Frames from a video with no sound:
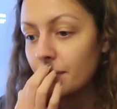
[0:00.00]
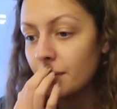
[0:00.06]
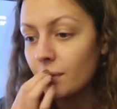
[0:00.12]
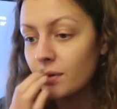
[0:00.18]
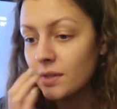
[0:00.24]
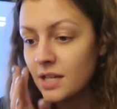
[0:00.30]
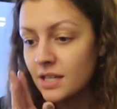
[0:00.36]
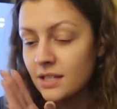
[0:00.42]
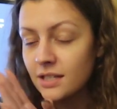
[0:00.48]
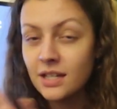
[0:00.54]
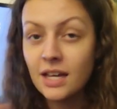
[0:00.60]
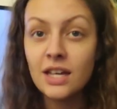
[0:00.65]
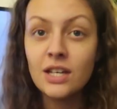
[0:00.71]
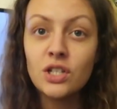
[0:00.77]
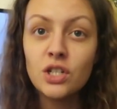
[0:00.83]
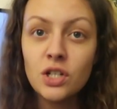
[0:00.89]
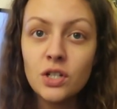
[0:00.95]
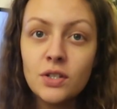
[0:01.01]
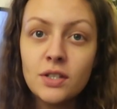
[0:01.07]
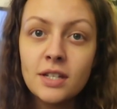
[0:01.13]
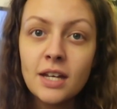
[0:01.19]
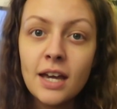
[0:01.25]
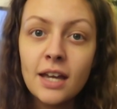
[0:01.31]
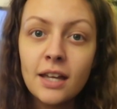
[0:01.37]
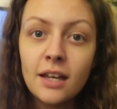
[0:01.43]
What day is it day? It's
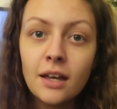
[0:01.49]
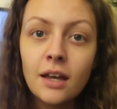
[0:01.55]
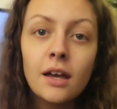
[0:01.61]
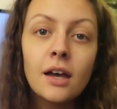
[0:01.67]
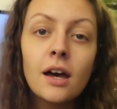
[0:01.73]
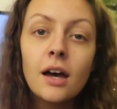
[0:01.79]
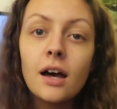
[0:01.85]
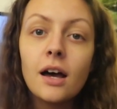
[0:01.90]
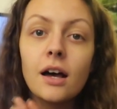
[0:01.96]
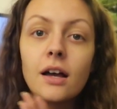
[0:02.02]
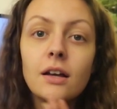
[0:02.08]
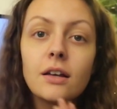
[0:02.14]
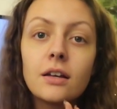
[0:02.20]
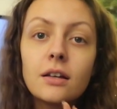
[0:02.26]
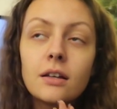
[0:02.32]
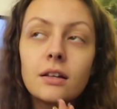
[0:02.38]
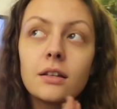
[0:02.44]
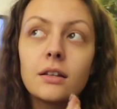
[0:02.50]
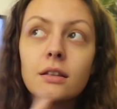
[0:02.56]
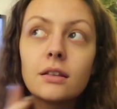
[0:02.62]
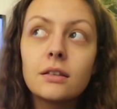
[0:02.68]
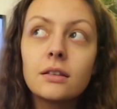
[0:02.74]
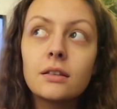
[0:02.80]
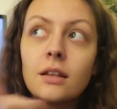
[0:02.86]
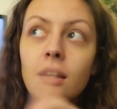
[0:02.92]
Tuesday.
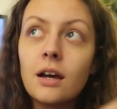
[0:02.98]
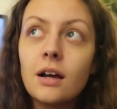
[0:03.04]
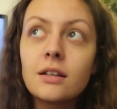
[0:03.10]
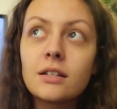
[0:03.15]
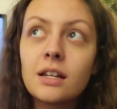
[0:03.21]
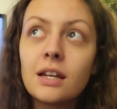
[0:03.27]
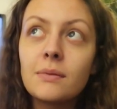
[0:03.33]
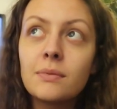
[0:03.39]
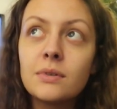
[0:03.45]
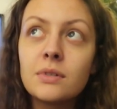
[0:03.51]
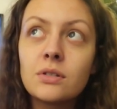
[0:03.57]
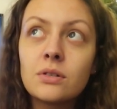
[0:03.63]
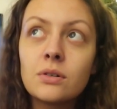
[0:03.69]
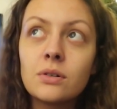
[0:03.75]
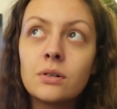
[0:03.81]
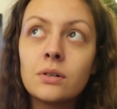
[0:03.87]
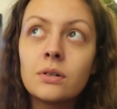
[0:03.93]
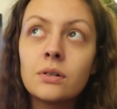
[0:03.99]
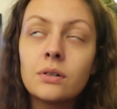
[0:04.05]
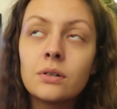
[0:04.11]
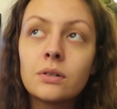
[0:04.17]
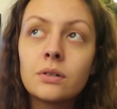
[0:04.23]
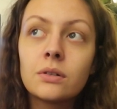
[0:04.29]
The last clip you saw